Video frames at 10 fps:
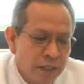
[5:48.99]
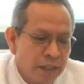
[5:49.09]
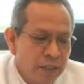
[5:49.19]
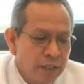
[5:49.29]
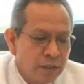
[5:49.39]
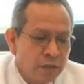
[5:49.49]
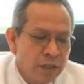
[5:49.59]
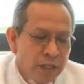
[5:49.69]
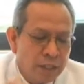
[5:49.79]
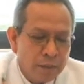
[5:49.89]
Okay, so
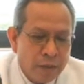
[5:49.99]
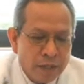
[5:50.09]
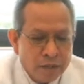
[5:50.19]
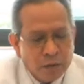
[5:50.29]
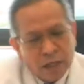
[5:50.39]
that's the best. We